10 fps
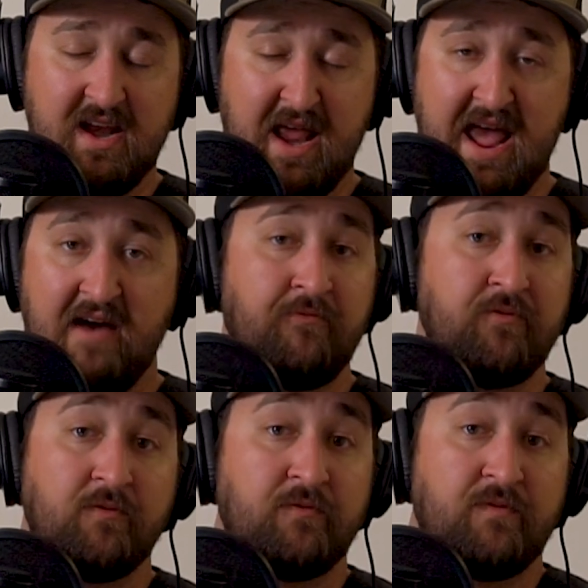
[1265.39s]
eight and a half
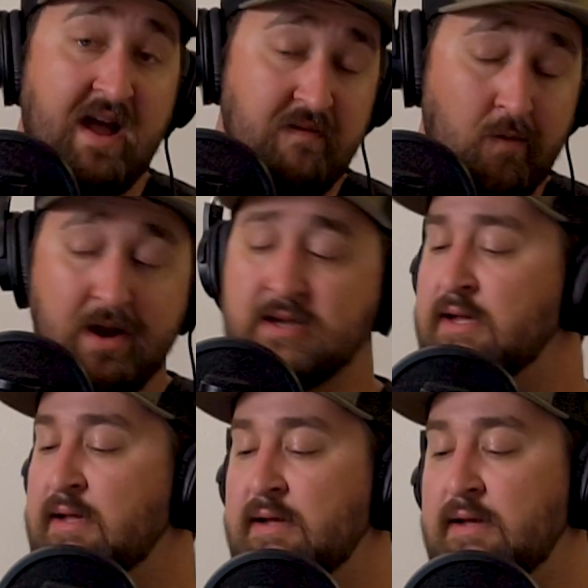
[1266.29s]
foot five weight.
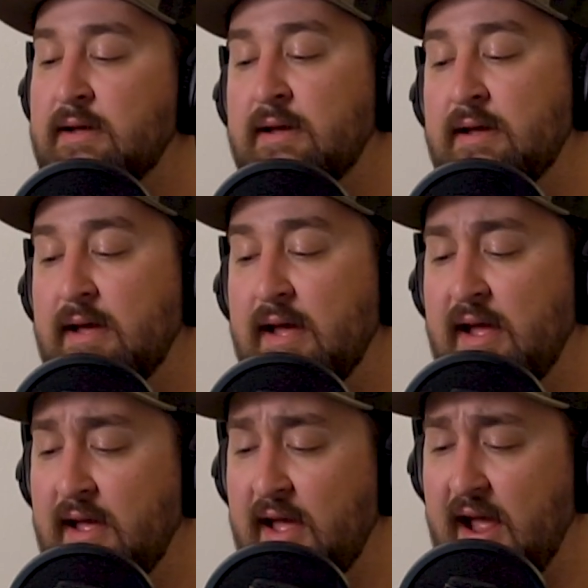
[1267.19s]

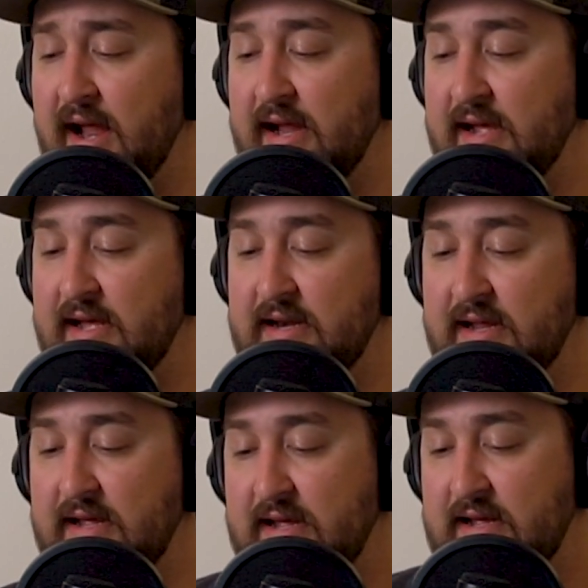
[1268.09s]

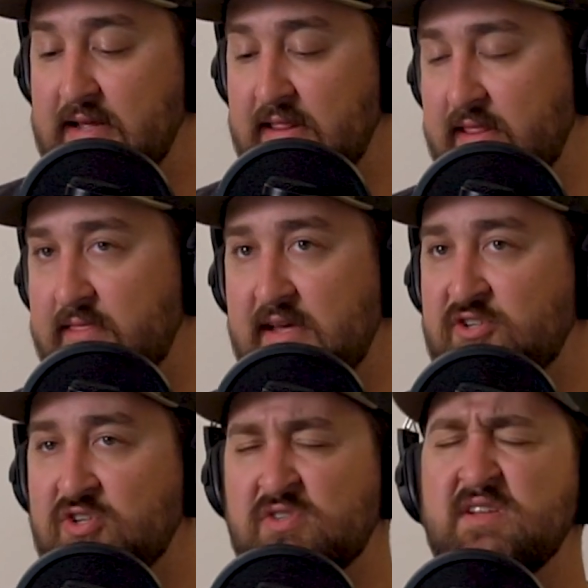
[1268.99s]
And
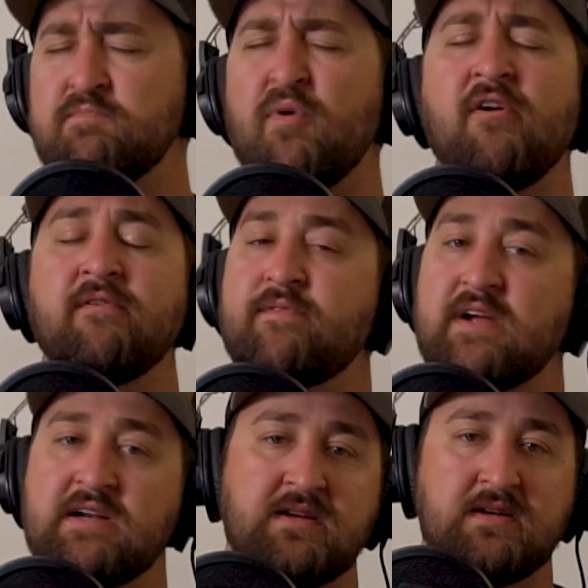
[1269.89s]
that's just the
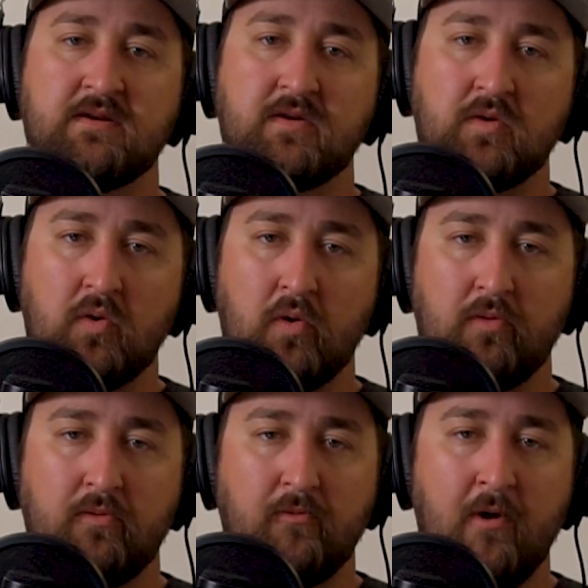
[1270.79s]
perfect
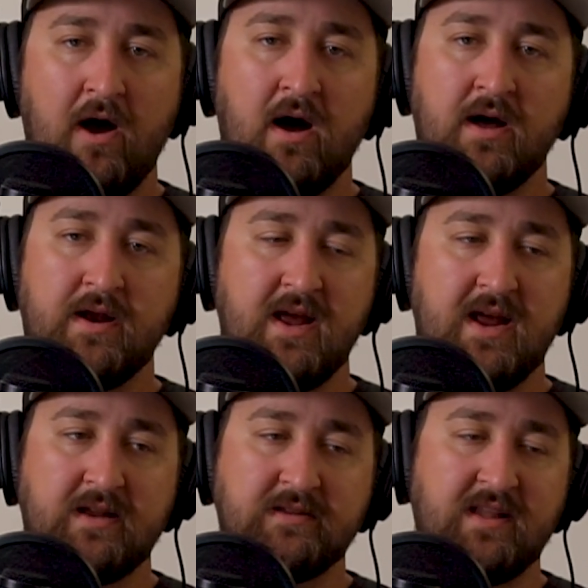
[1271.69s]
rod
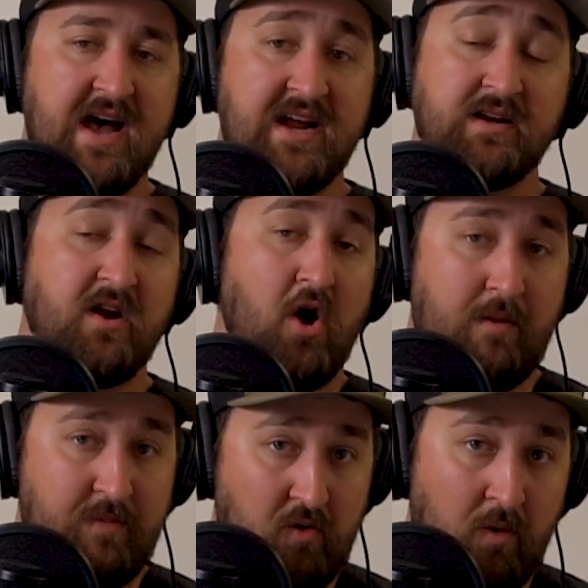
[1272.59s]
and line
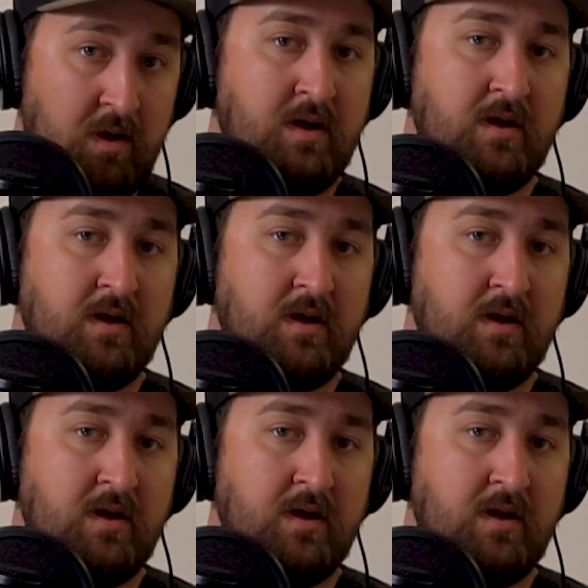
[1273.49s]
combo